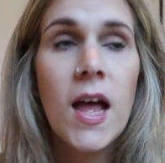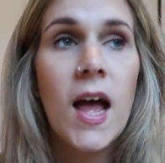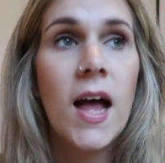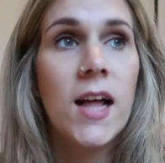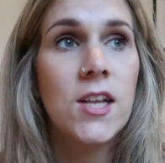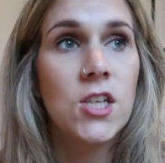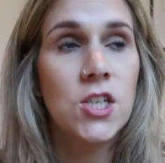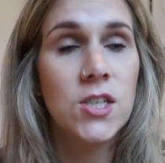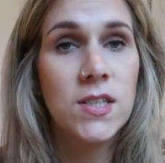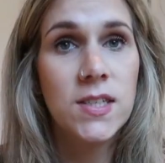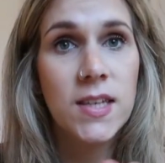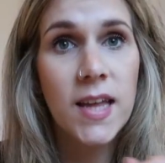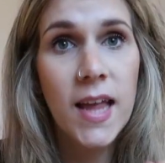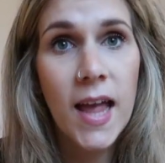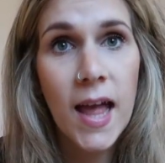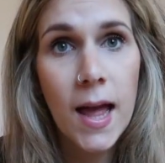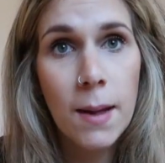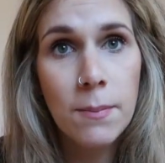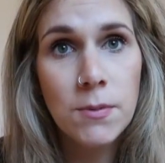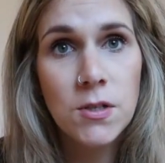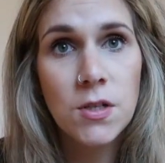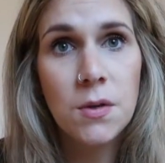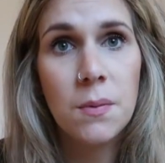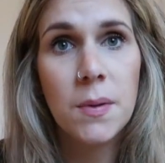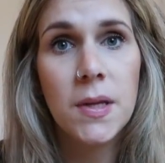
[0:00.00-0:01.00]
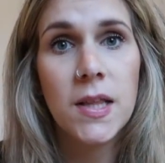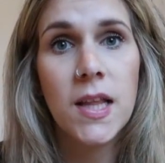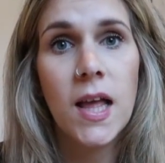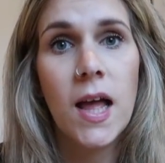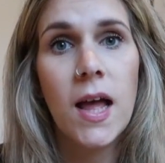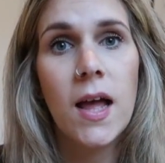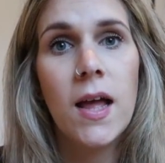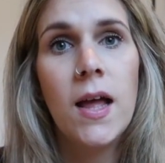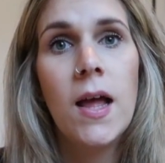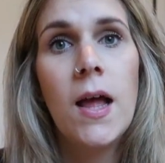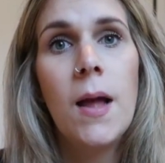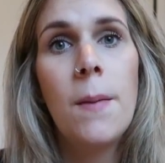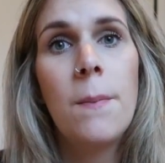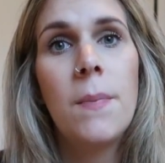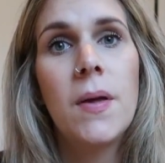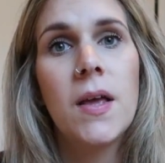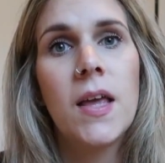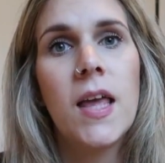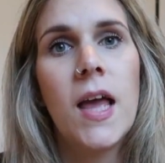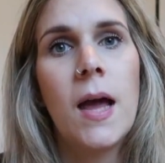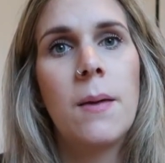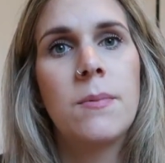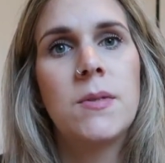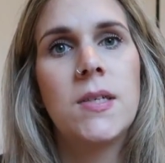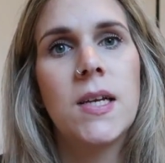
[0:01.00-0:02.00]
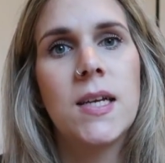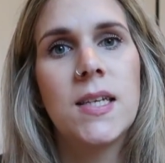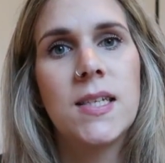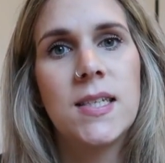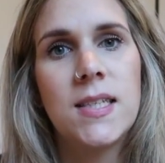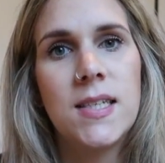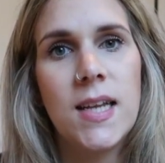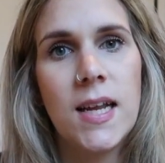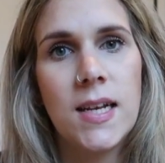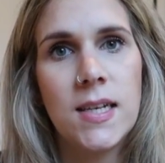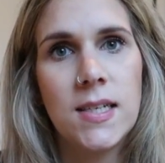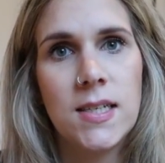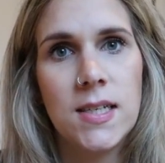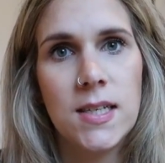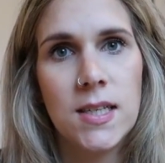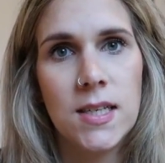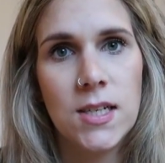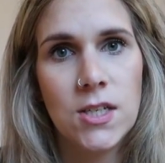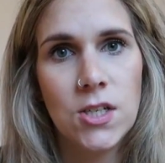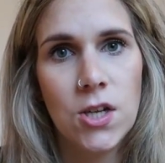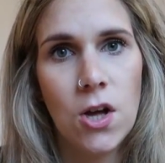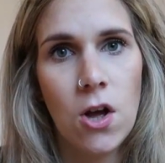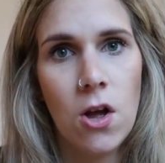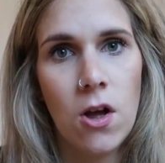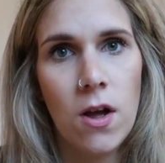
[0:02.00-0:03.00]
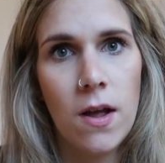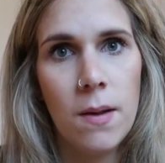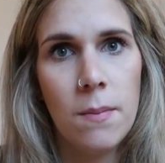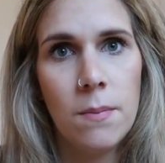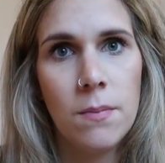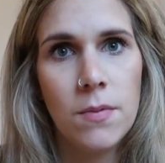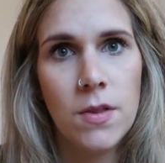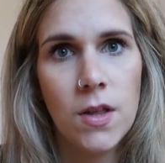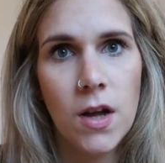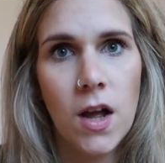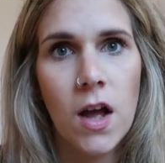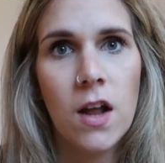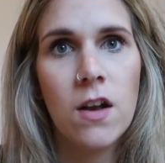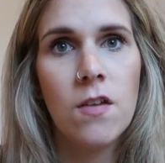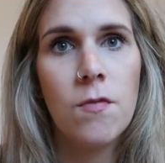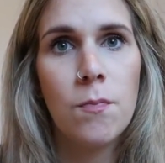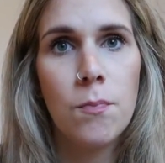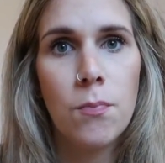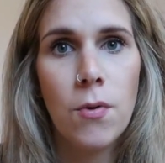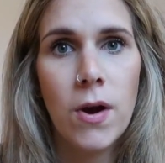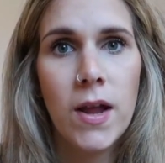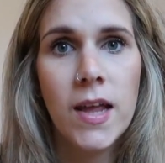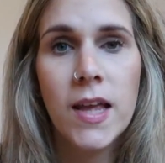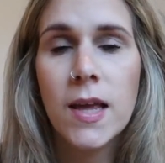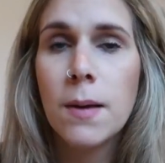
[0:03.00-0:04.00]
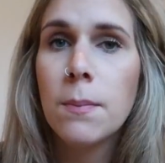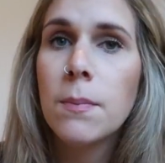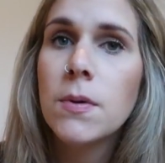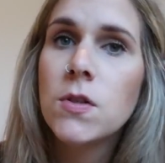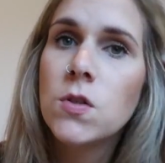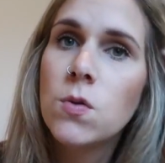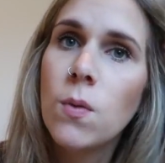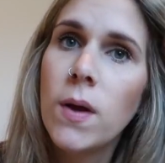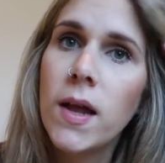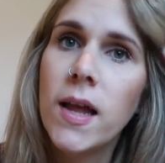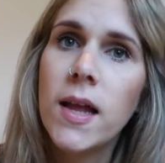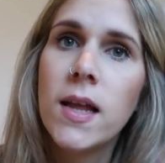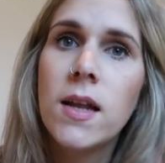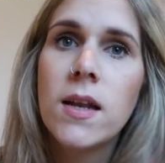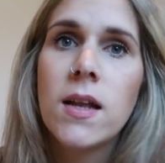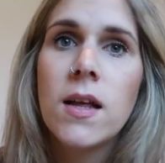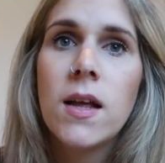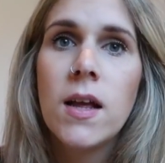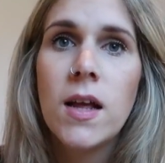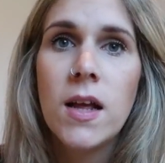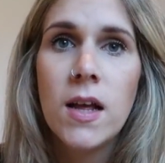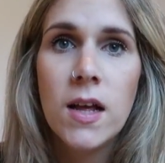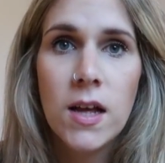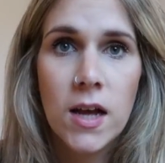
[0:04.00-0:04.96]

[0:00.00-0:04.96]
and just kept doing that, but kept extending the time, the kind of break in between.